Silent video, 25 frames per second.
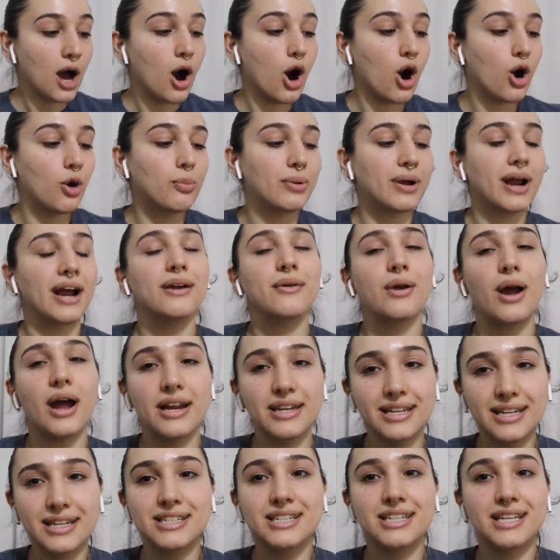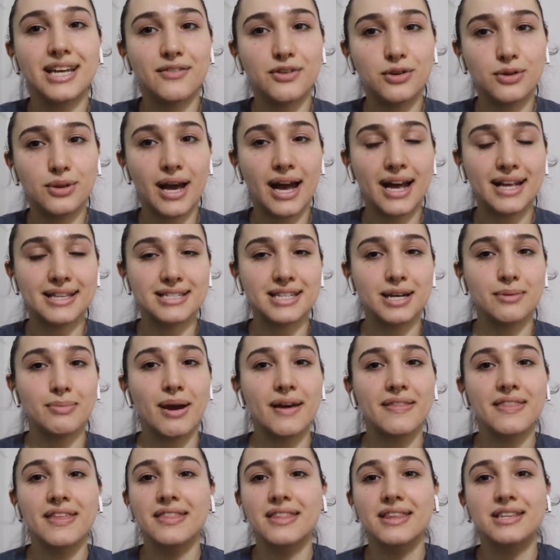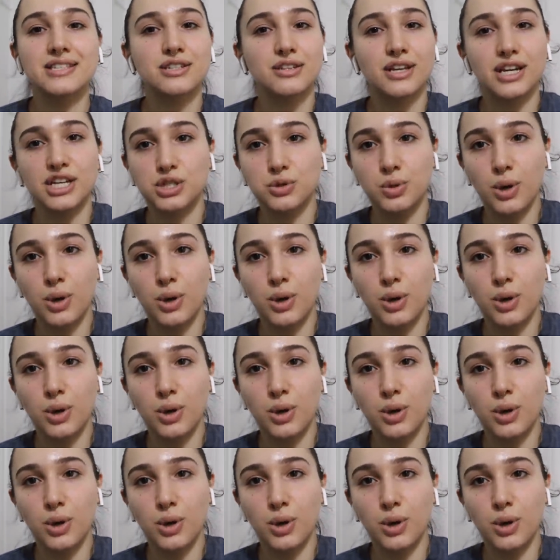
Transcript: Oh, but I need to give you the heads up. I think these are like